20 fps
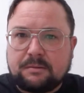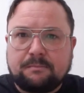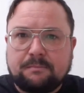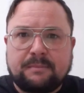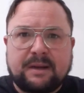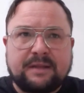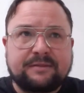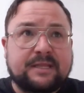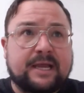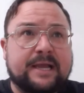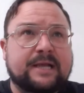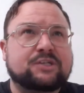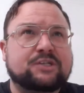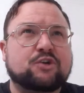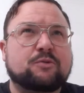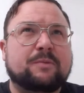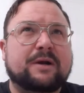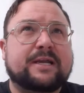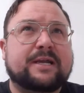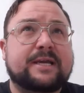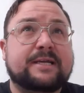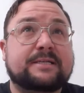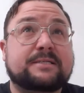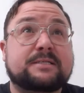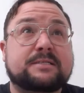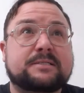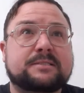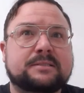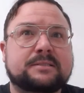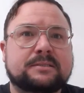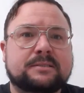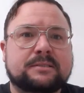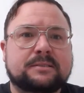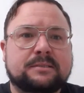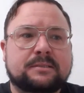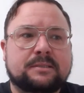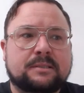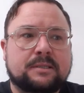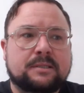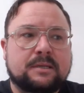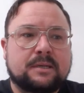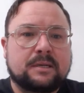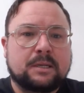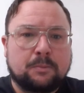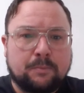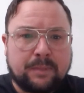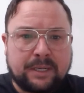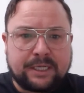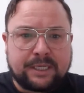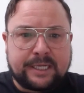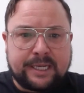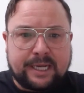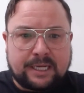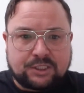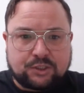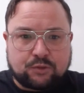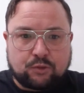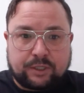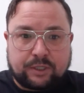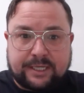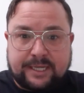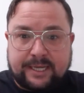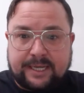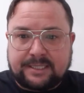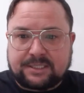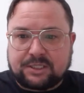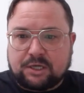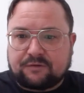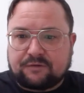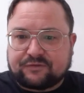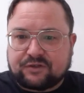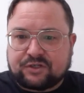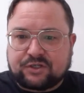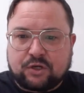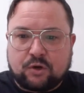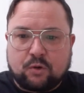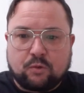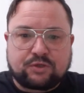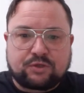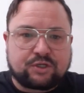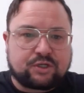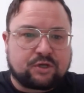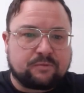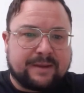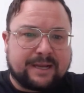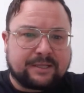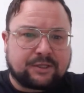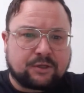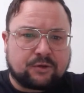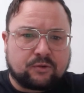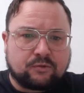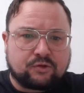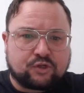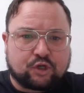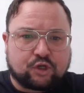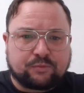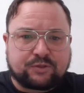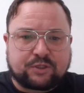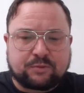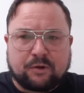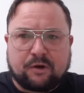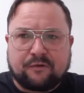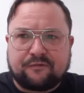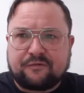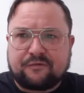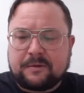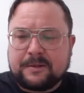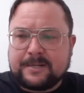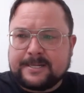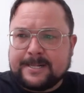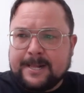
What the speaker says: Monday, I saw my kids. Monday, I saw the kids after school, took them McDonald's, dropped them off.